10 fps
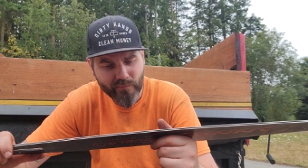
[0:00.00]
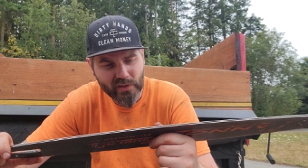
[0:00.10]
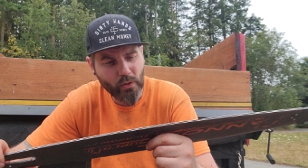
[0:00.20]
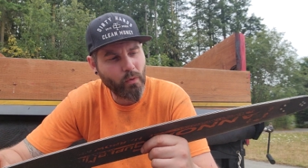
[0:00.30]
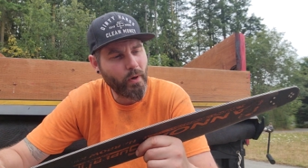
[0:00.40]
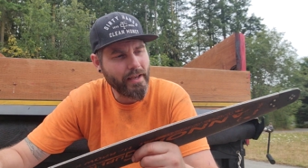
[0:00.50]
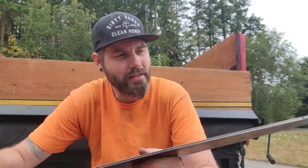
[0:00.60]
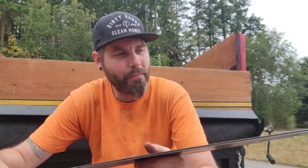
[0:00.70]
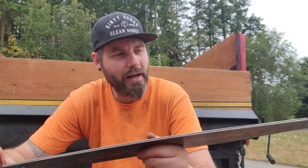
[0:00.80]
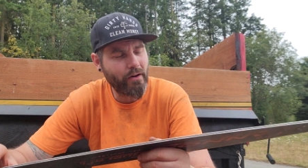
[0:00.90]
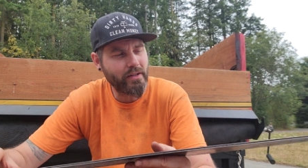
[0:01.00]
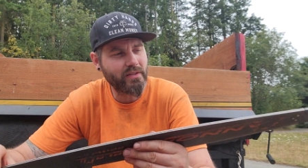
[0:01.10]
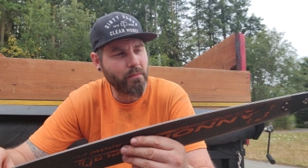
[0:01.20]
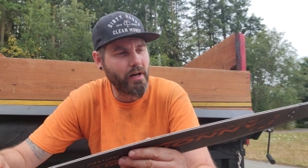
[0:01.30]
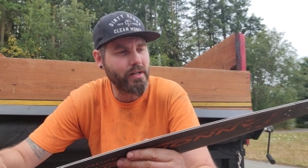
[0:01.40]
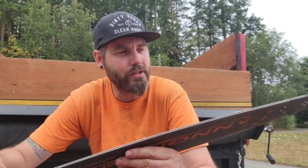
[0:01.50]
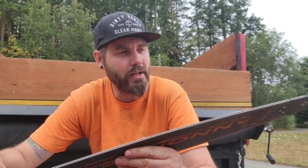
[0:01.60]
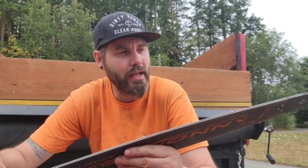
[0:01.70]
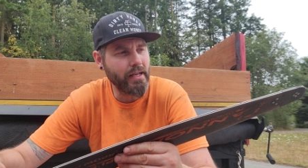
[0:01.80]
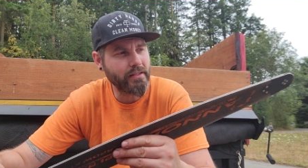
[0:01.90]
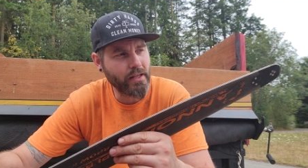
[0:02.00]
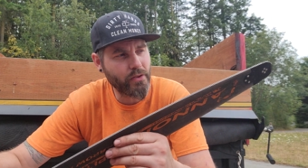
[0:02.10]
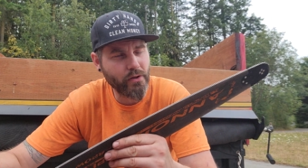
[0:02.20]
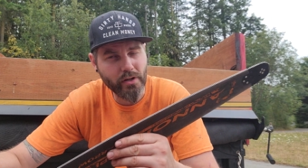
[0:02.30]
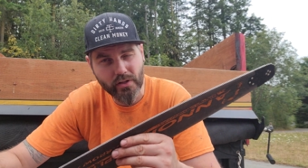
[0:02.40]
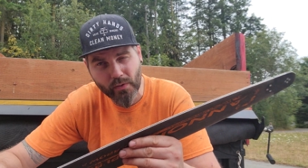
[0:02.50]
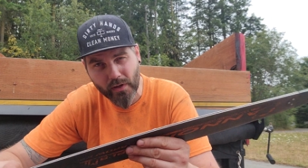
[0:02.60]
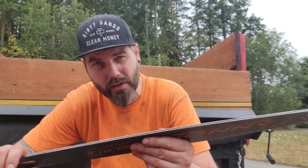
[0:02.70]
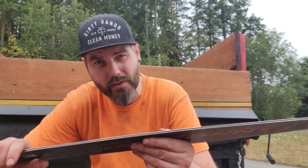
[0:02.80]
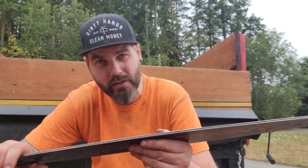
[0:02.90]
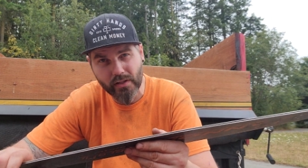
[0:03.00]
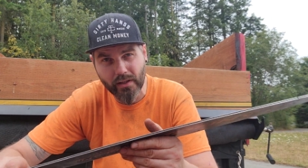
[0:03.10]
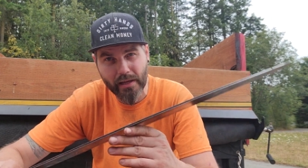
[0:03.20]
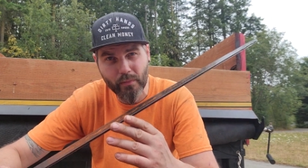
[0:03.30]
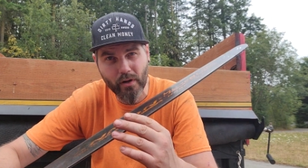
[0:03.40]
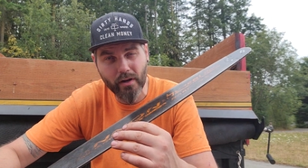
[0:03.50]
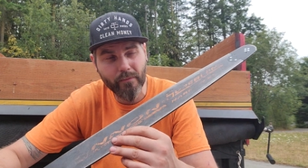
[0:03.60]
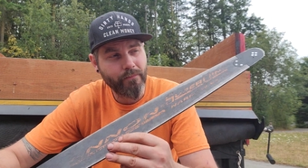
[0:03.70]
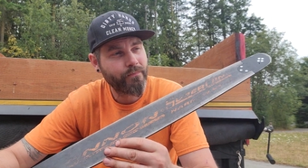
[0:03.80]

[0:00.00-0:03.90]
So it weighs about as much as a 32-inch steel light bar.